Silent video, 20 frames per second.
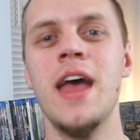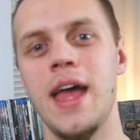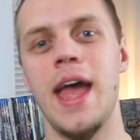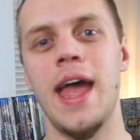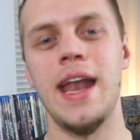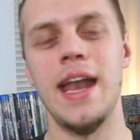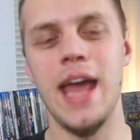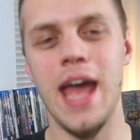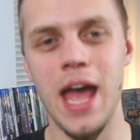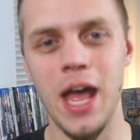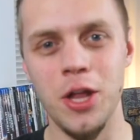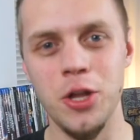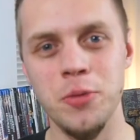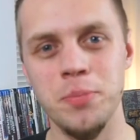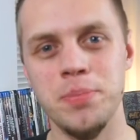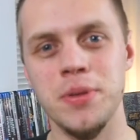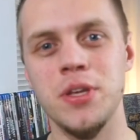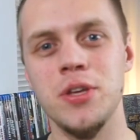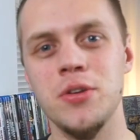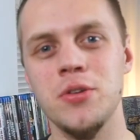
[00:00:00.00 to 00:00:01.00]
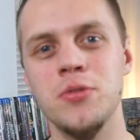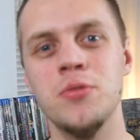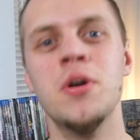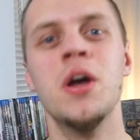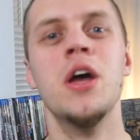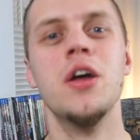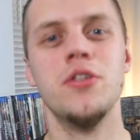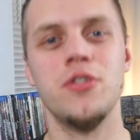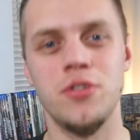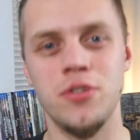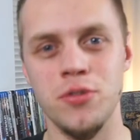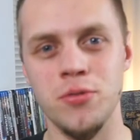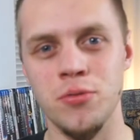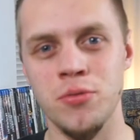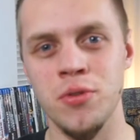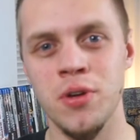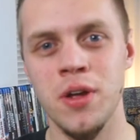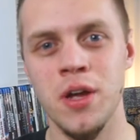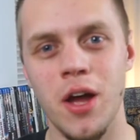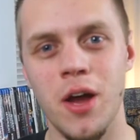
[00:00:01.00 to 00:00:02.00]
and help you
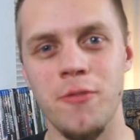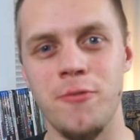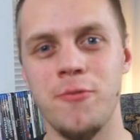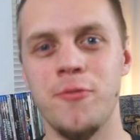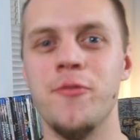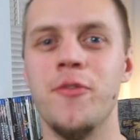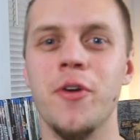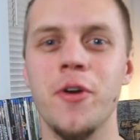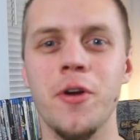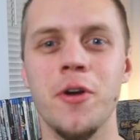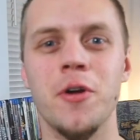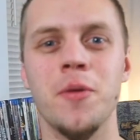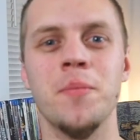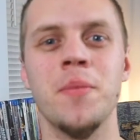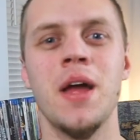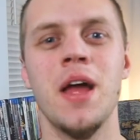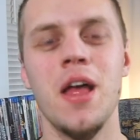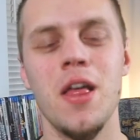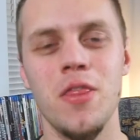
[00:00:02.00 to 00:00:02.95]
to affirm